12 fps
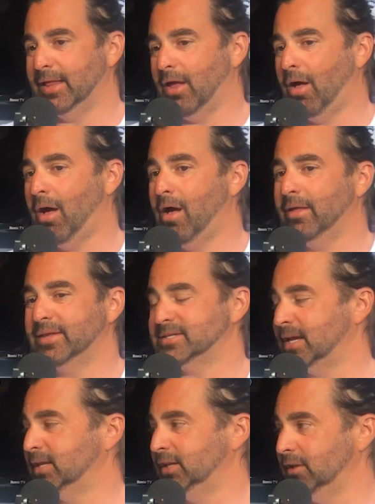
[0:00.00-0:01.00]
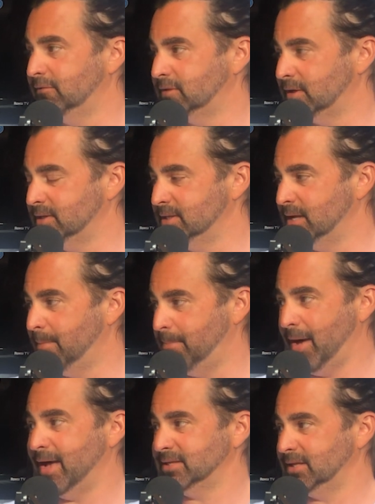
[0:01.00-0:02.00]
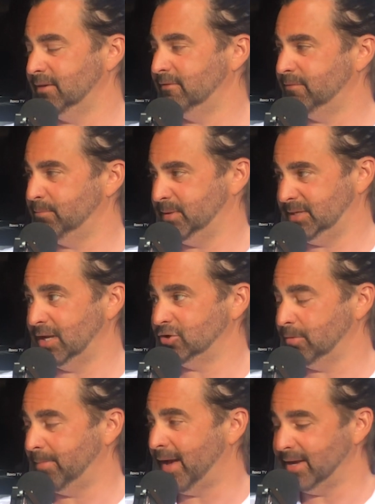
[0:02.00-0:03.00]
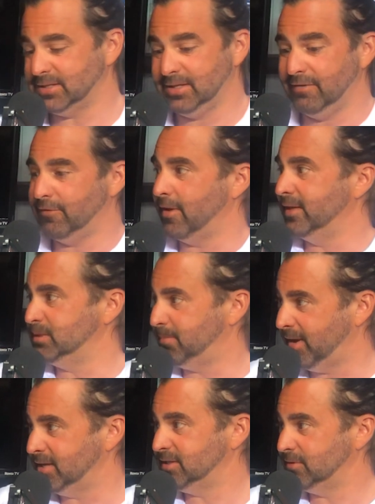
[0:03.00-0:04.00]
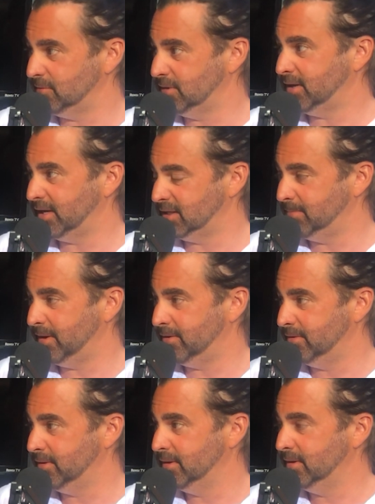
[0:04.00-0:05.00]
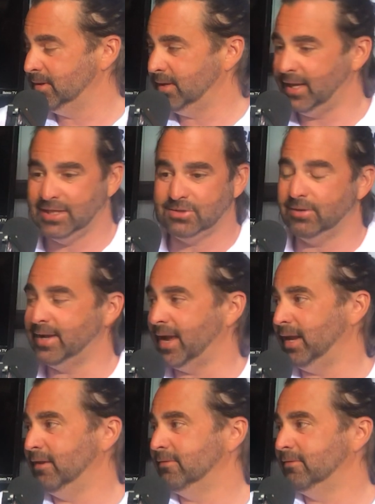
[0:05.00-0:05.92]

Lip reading: All of a sudden you've turned a potential positive, all these positives we talked about, into a negative.